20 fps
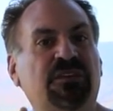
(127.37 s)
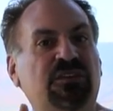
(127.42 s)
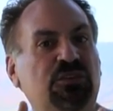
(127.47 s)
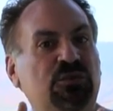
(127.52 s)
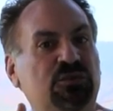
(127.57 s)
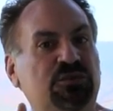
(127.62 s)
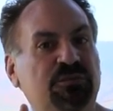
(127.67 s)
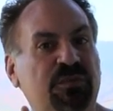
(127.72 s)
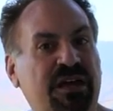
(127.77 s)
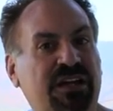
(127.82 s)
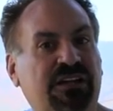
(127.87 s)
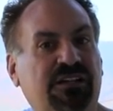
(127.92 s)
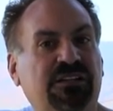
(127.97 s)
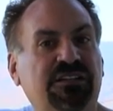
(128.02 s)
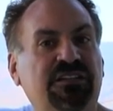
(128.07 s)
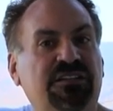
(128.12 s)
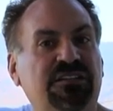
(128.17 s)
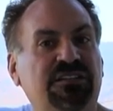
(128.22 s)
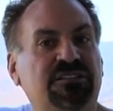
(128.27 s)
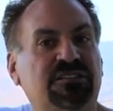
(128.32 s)
Used
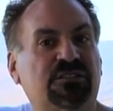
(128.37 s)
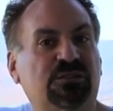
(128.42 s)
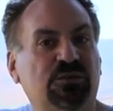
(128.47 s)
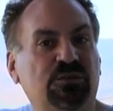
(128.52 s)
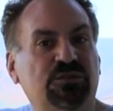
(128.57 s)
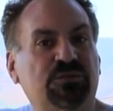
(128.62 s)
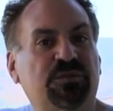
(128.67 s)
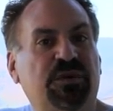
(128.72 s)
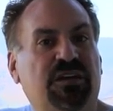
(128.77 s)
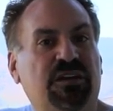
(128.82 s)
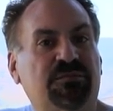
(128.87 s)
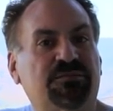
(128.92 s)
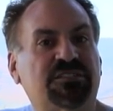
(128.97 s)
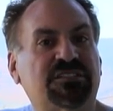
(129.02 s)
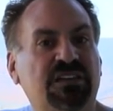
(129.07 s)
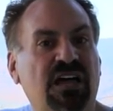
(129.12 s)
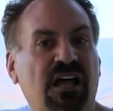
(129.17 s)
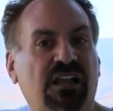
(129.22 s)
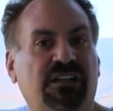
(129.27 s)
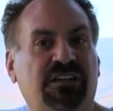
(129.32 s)
medically, these glues become
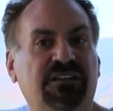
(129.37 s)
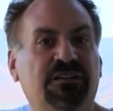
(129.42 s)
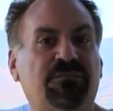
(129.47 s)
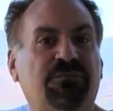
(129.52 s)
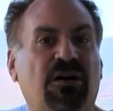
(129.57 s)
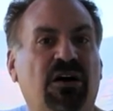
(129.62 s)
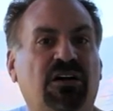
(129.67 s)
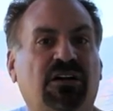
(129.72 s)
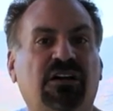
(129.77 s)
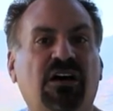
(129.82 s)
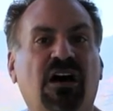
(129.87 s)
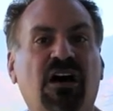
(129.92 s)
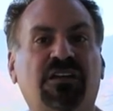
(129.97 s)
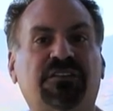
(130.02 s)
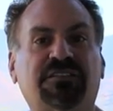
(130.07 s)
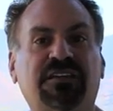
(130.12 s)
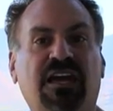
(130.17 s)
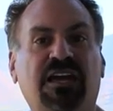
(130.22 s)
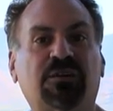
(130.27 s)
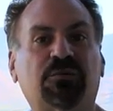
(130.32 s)
solid upon
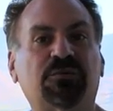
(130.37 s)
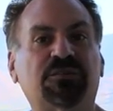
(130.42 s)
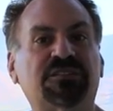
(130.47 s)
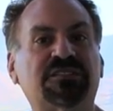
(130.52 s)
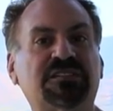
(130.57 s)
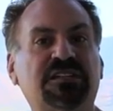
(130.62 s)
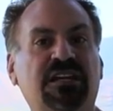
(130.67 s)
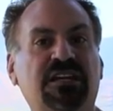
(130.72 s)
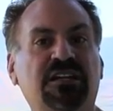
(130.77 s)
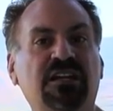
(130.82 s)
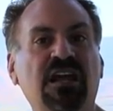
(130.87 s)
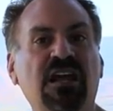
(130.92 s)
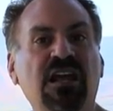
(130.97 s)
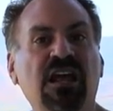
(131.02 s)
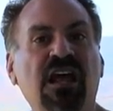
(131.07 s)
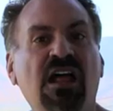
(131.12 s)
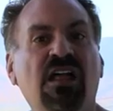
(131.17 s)
contact with skin,